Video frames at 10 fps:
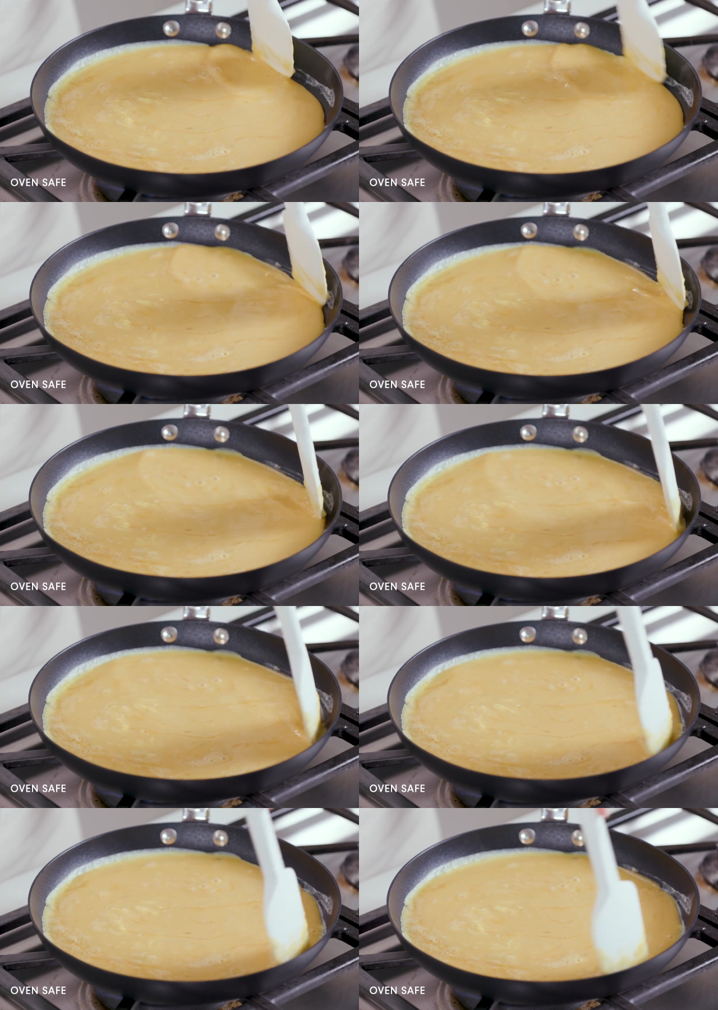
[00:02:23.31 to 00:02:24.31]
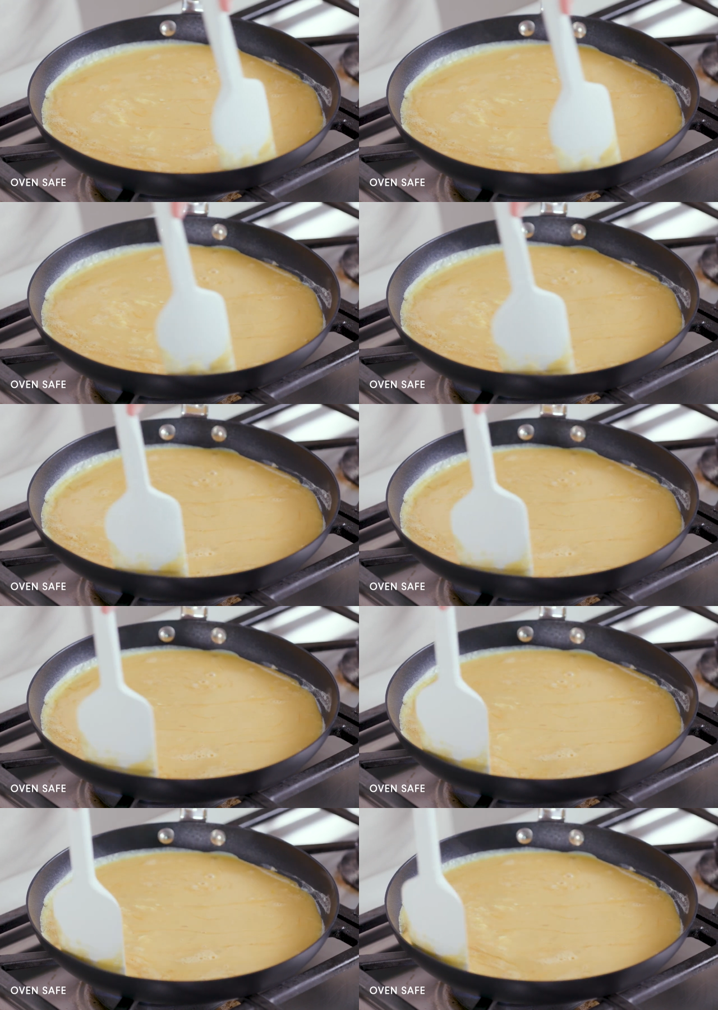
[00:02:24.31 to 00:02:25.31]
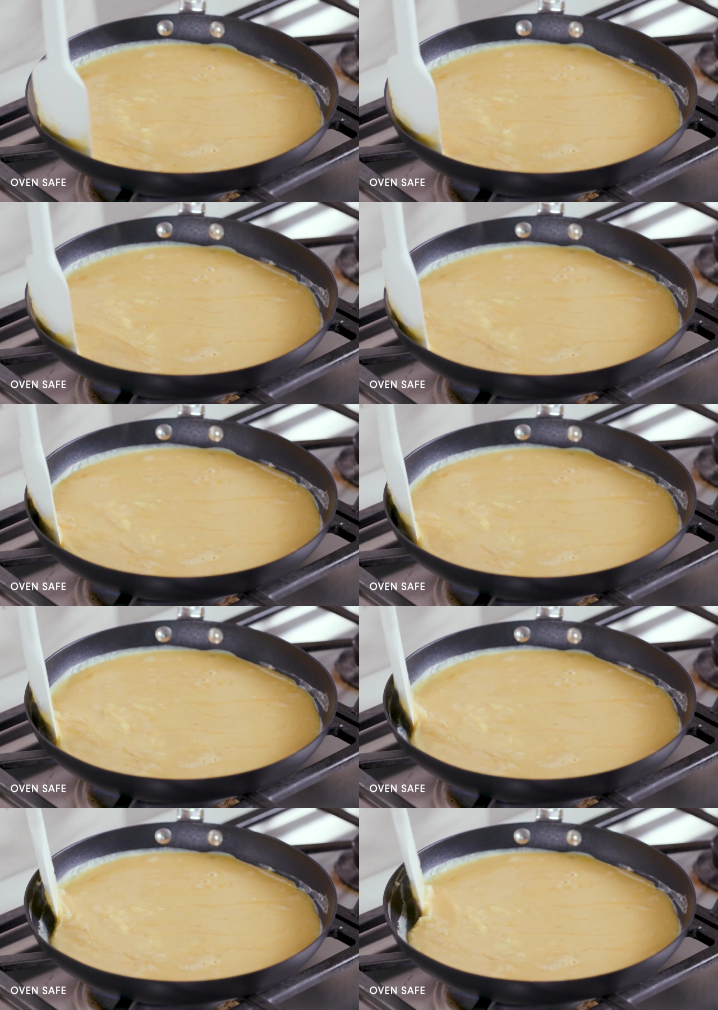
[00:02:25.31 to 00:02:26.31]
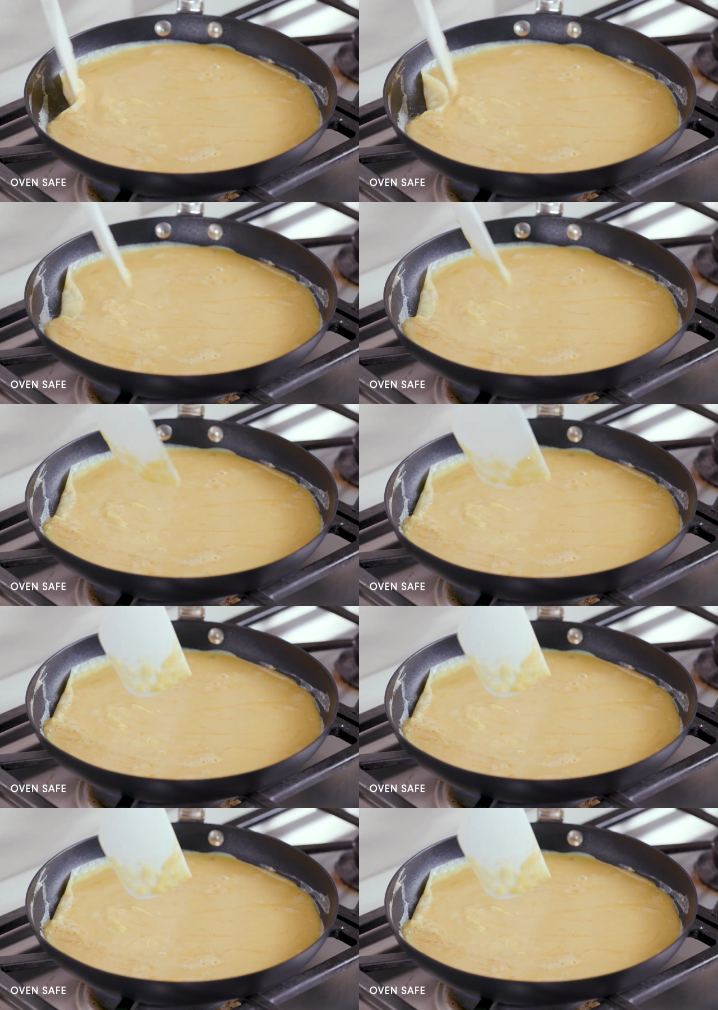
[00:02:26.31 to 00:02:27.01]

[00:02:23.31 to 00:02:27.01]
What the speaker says: (no speaker visible)